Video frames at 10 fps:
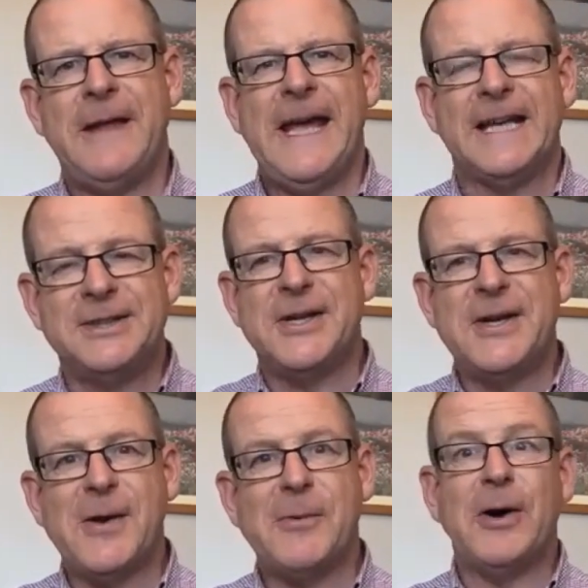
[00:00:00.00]
And do you
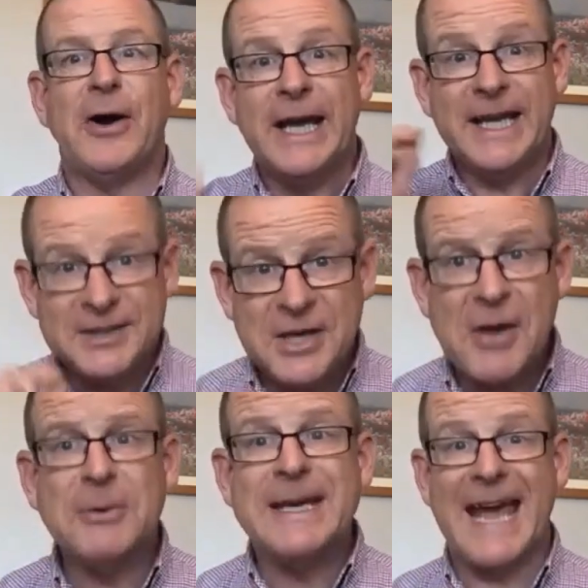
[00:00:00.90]
know what? It's
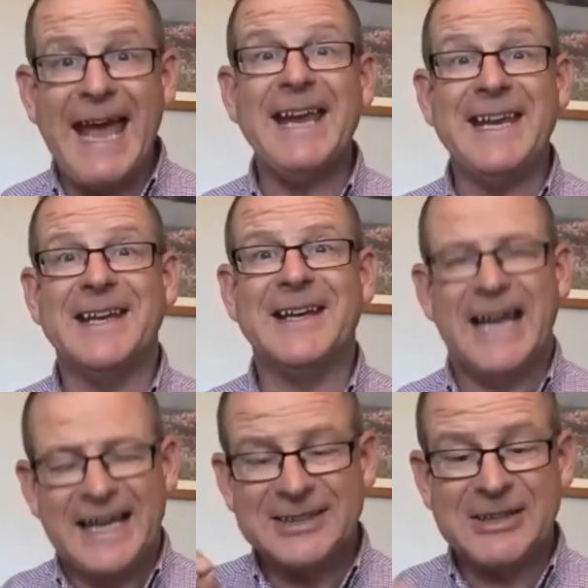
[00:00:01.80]
okay.
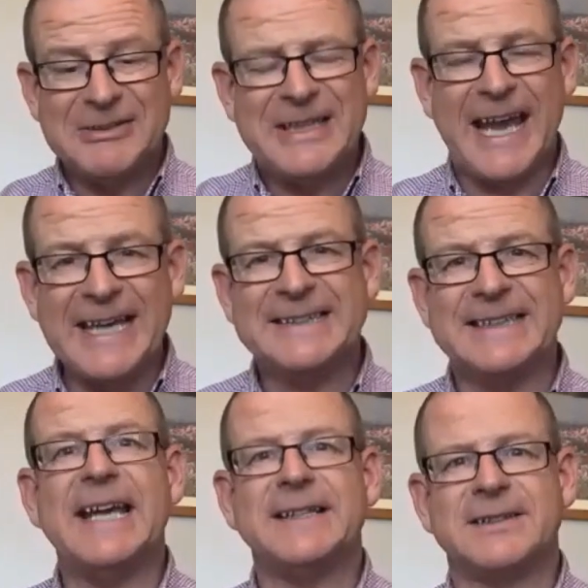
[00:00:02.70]
It's okay to
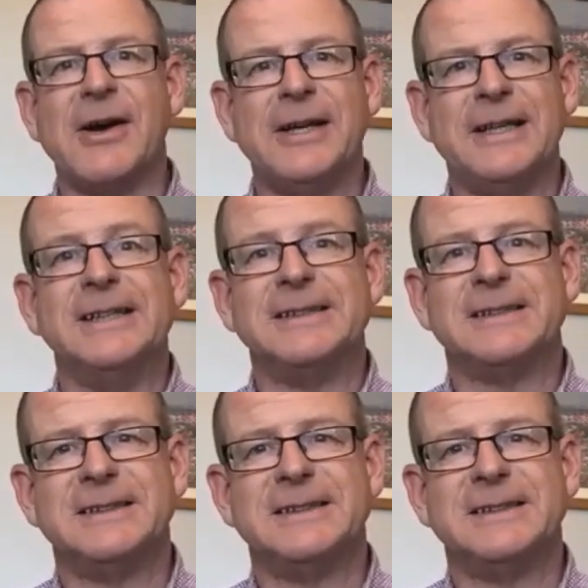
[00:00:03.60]
get tired.